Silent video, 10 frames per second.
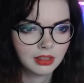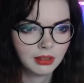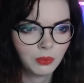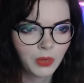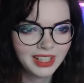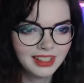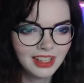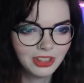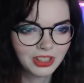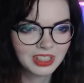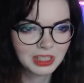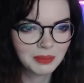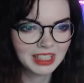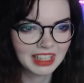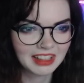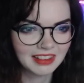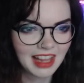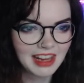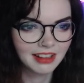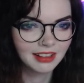Why did that look a little bit like
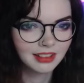Leia?